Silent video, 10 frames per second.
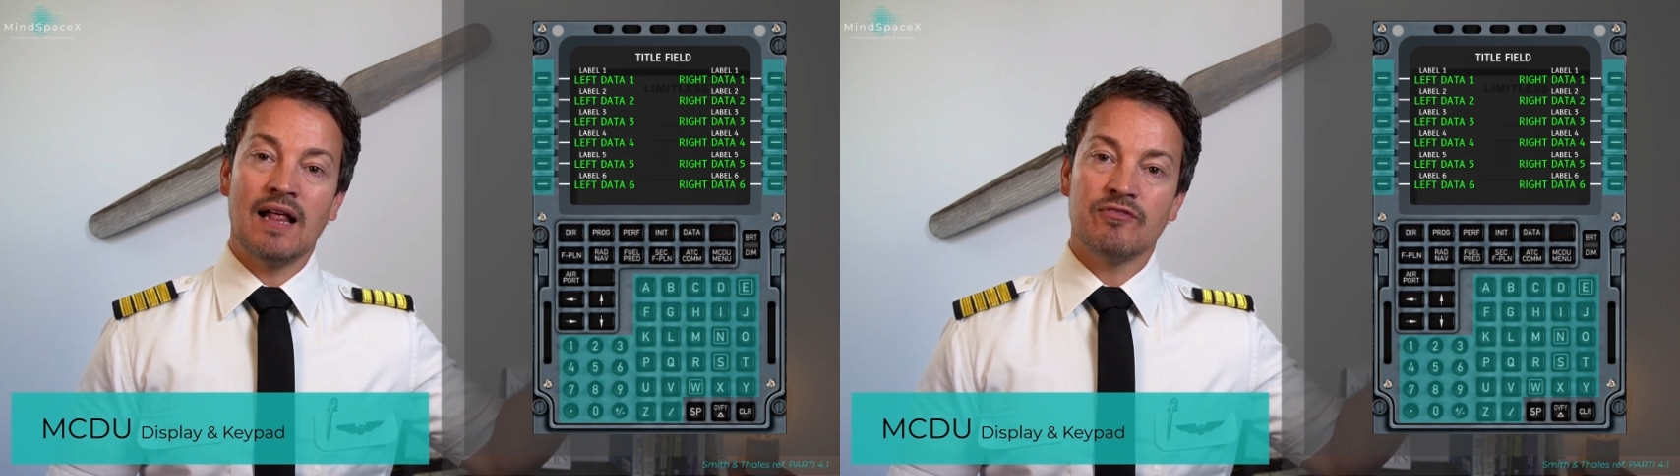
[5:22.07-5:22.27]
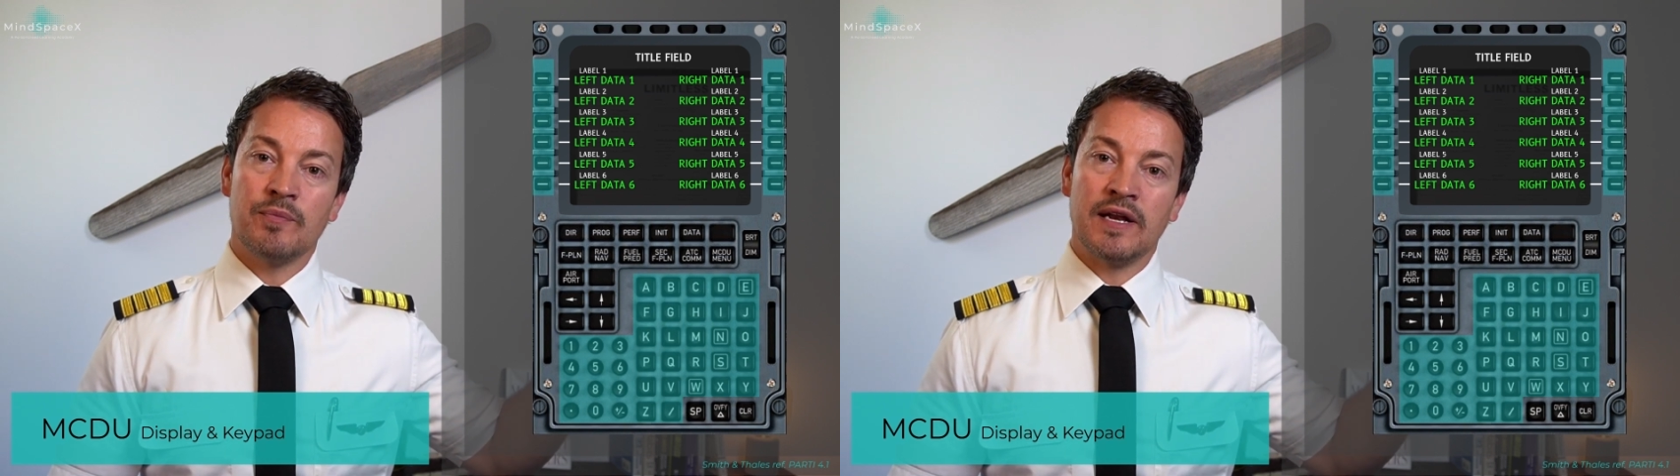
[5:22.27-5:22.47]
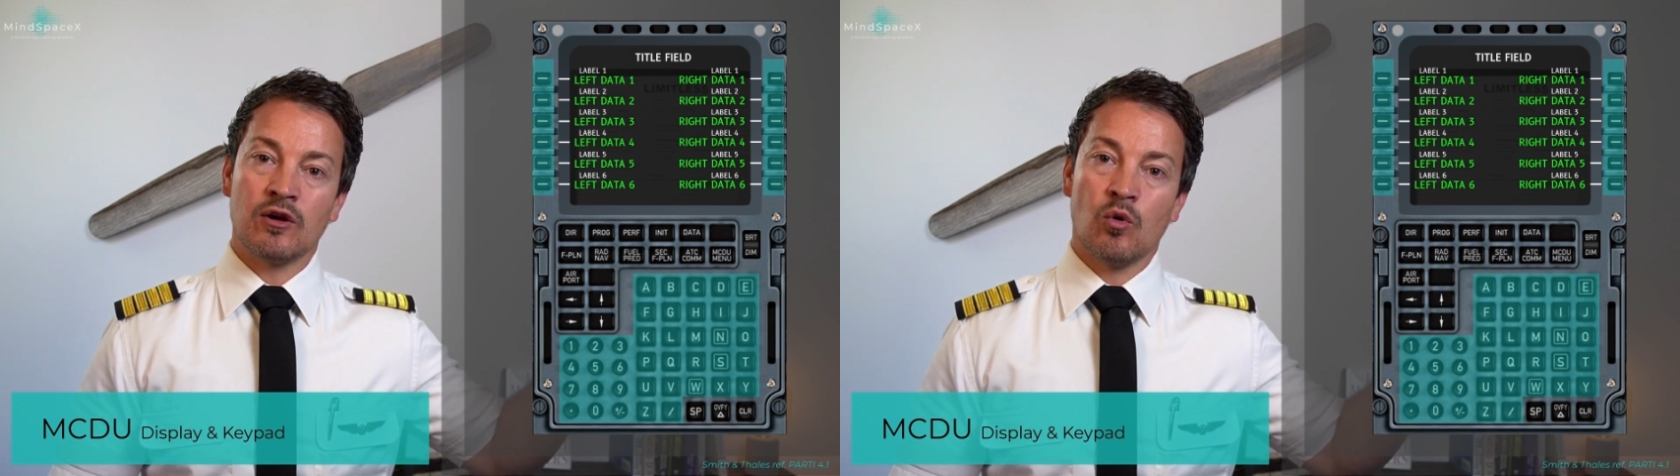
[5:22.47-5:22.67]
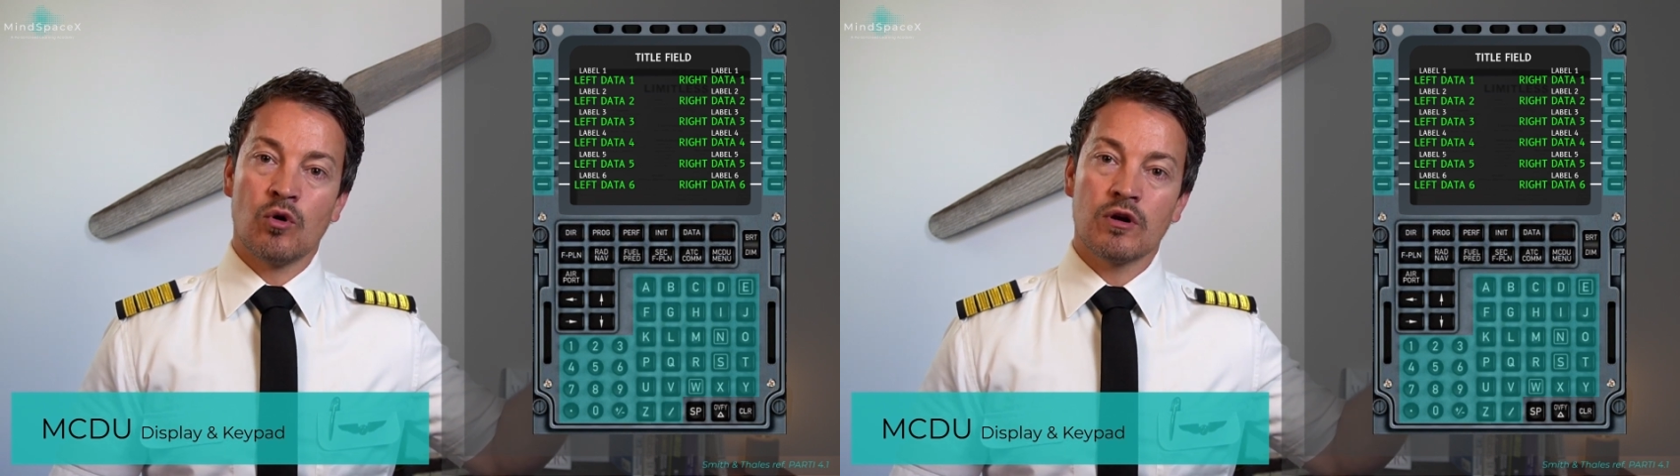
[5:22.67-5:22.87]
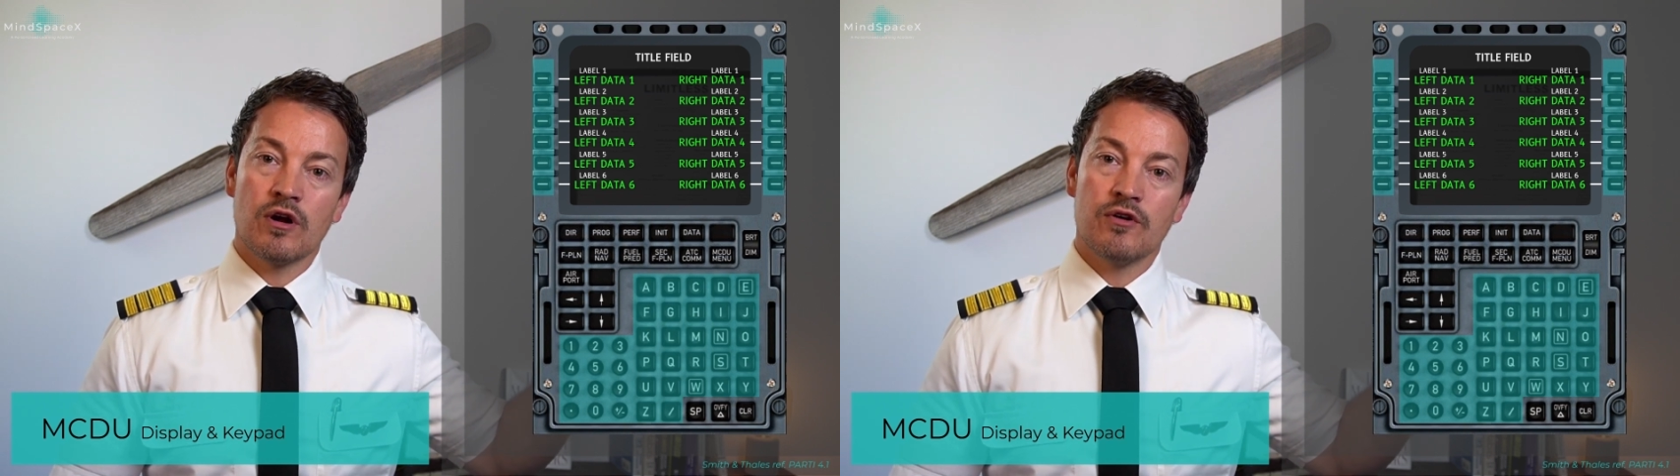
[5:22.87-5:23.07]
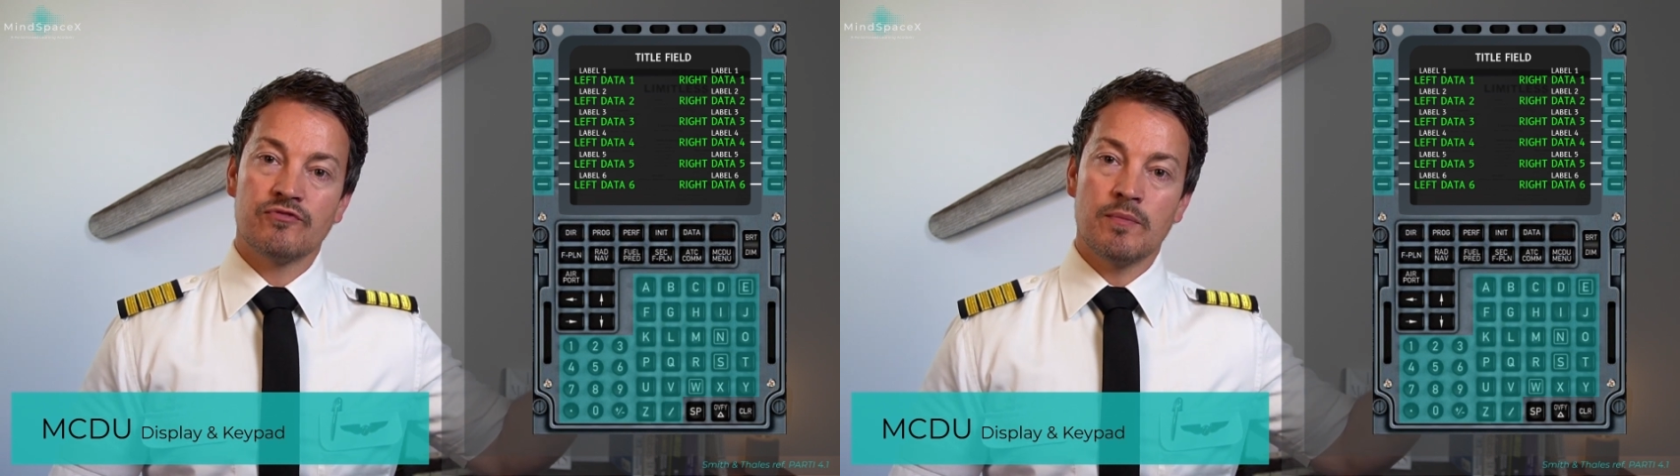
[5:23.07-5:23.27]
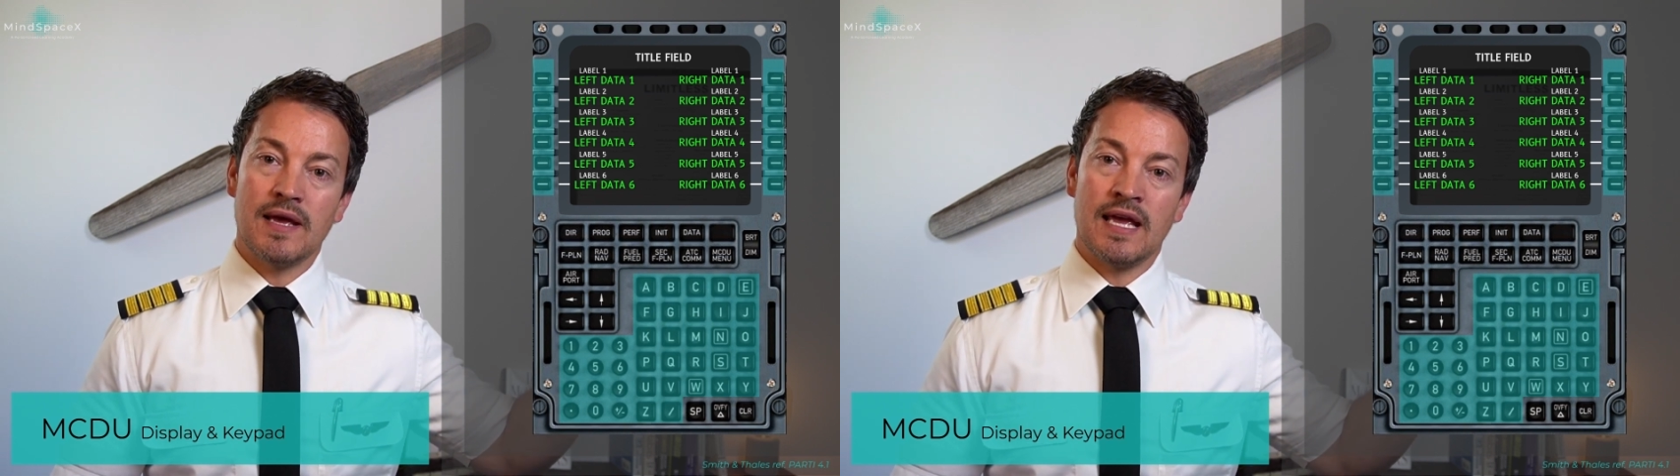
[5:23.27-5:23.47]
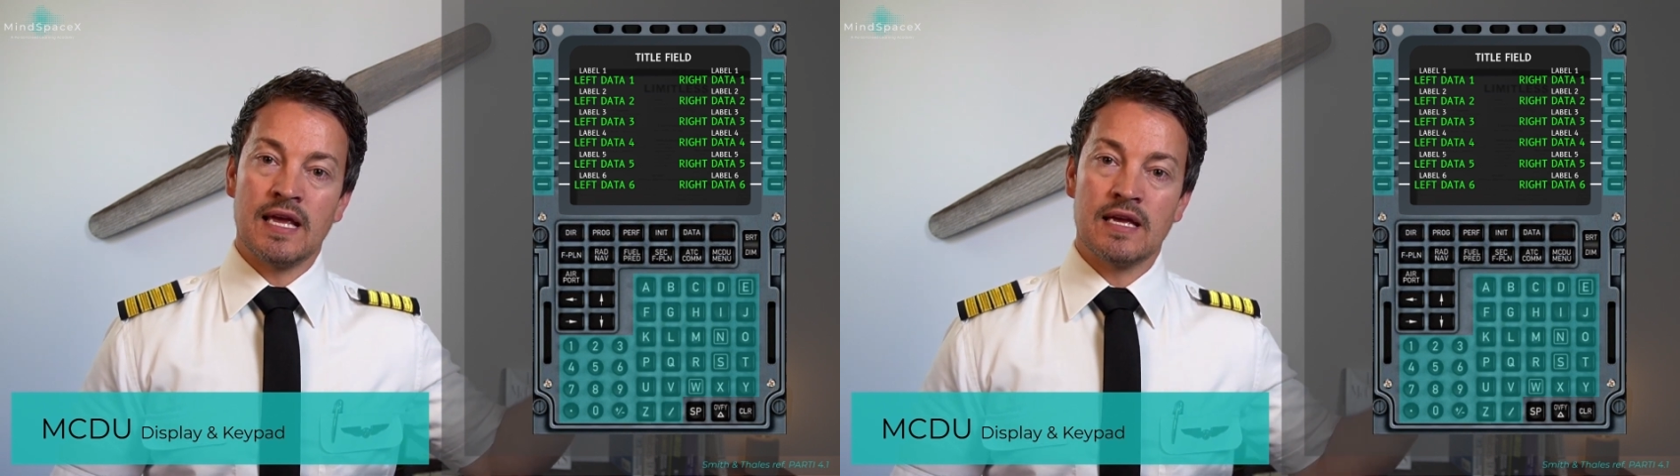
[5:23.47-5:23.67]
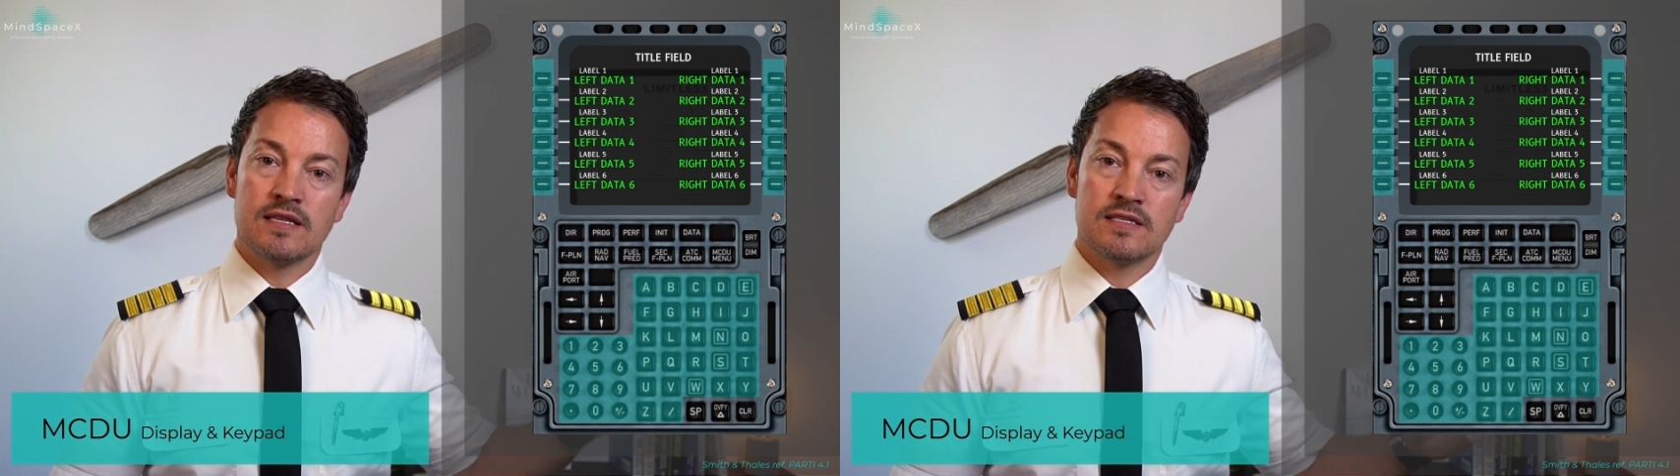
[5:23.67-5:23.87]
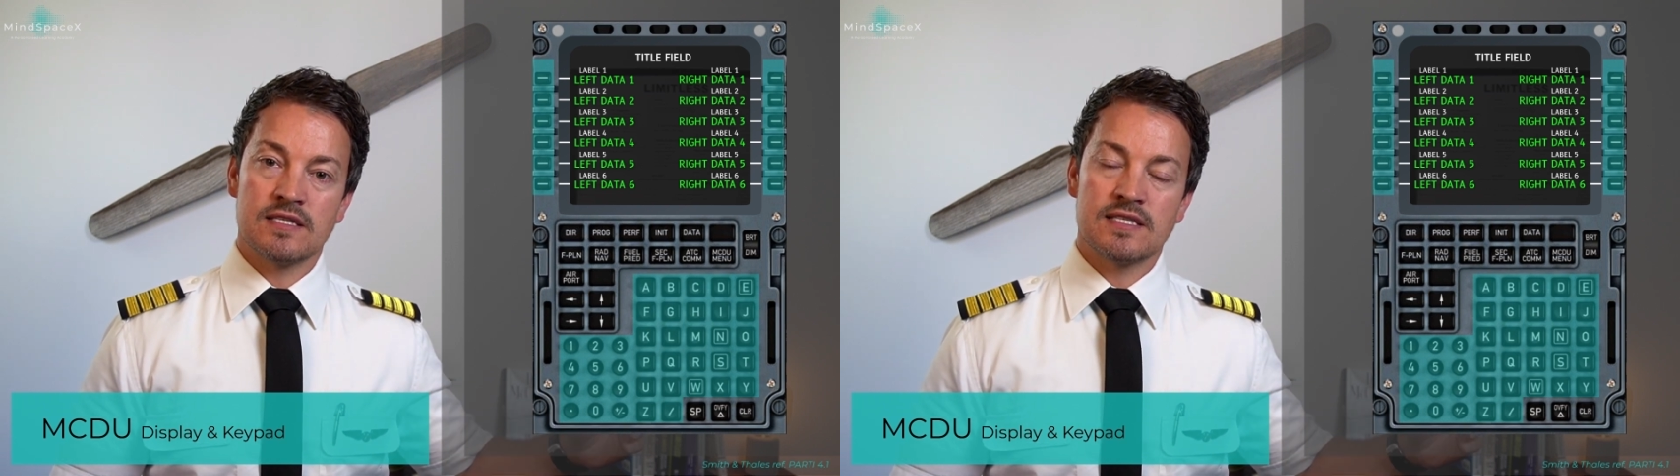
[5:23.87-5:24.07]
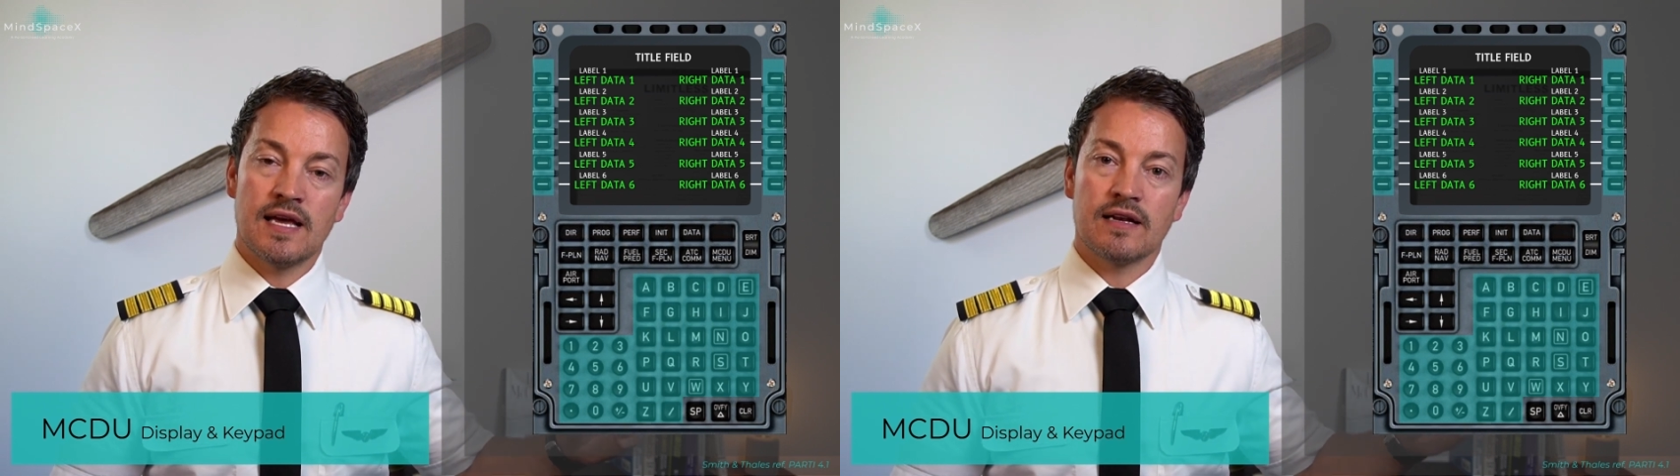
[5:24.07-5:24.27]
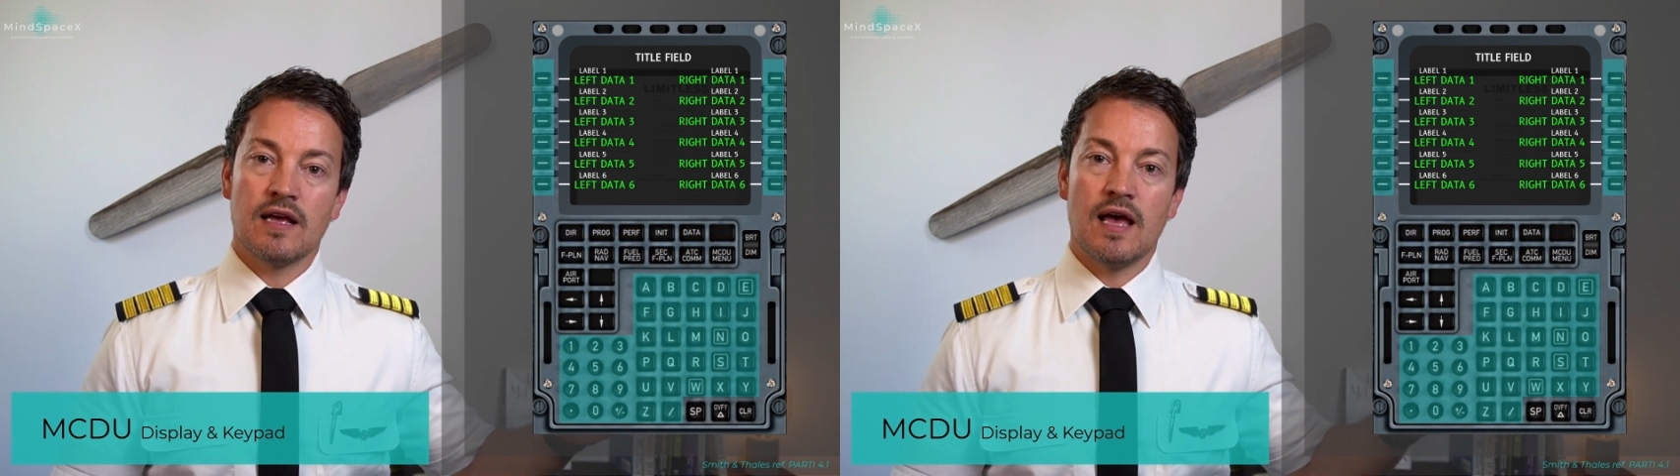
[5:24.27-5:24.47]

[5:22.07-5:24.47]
alphabetic order from A to Z